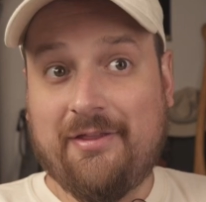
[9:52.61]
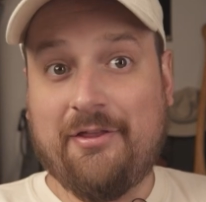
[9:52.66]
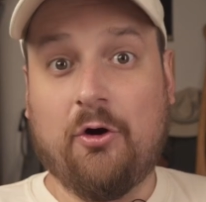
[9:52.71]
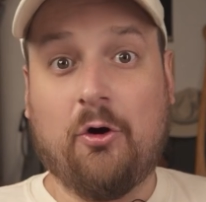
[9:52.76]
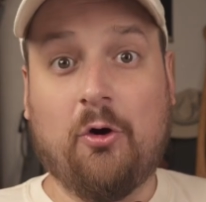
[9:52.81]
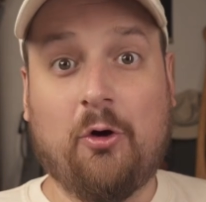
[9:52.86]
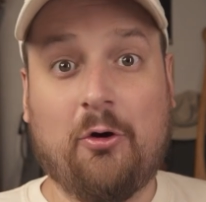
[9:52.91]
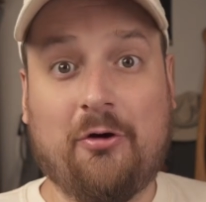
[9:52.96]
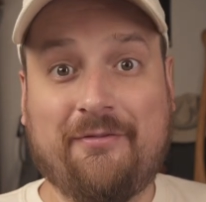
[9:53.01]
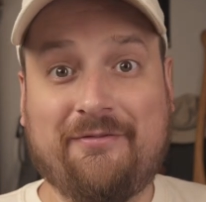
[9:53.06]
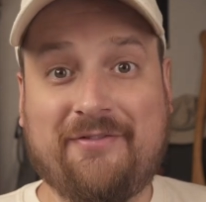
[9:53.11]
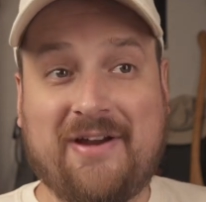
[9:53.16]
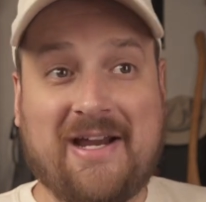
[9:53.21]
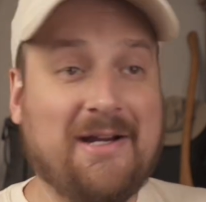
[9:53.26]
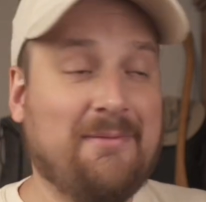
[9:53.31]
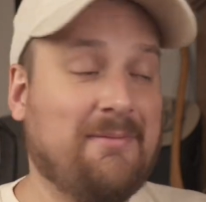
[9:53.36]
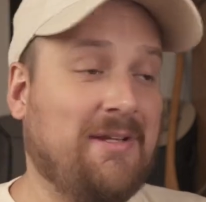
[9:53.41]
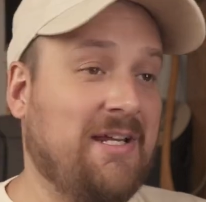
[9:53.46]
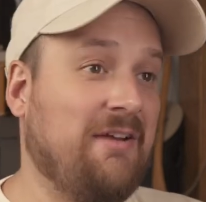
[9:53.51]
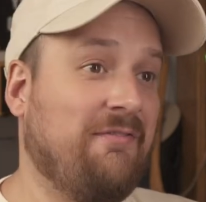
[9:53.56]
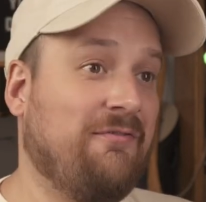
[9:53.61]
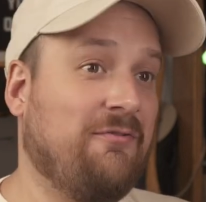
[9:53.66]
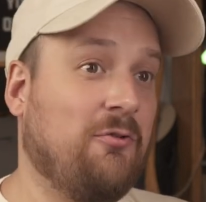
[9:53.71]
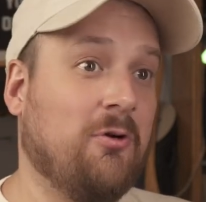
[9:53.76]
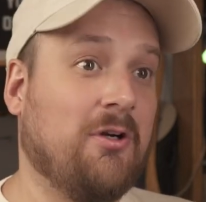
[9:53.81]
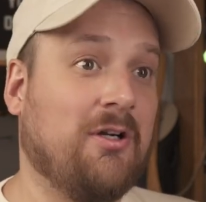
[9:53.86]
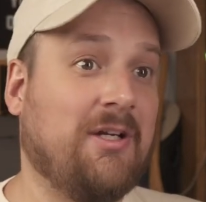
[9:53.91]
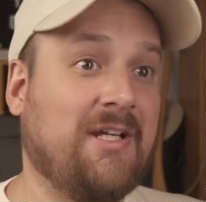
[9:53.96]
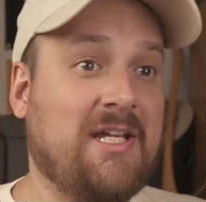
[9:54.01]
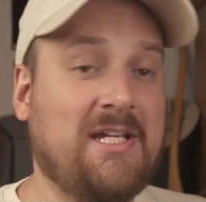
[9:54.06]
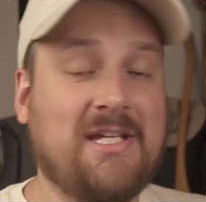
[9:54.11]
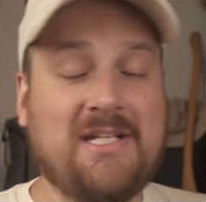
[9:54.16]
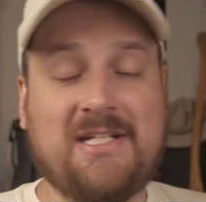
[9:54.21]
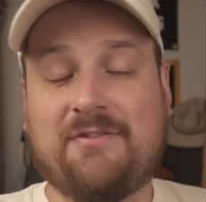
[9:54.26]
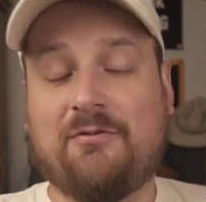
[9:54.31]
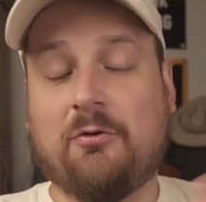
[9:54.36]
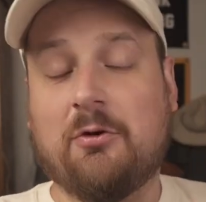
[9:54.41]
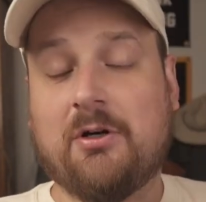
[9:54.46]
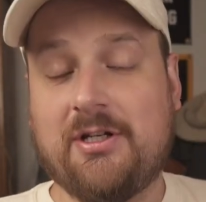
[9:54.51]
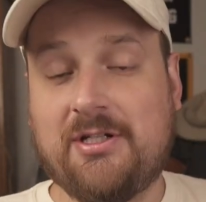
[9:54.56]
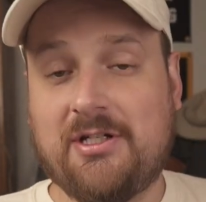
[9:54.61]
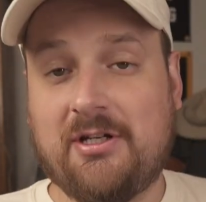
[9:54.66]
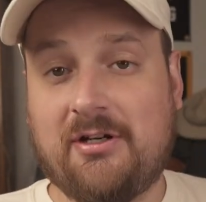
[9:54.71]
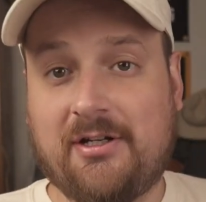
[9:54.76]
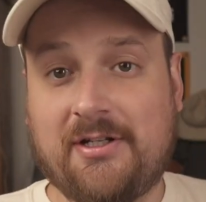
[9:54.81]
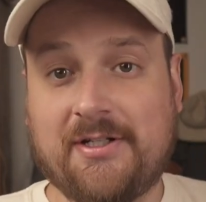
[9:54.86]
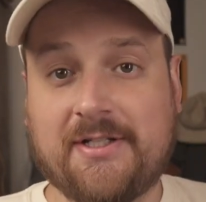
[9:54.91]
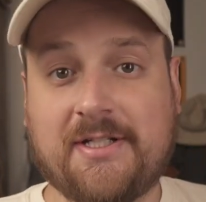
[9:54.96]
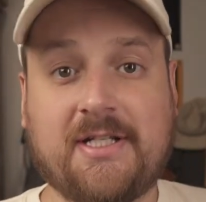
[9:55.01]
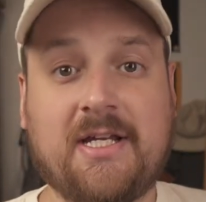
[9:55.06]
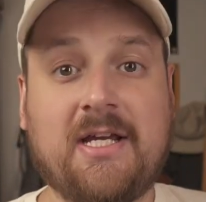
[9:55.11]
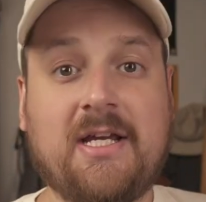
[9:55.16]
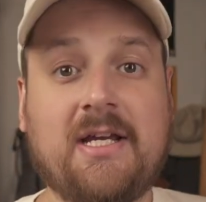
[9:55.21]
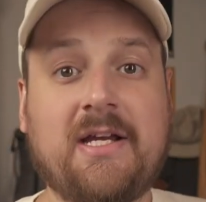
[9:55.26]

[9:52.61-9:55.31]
the whole family, for kids, for adults.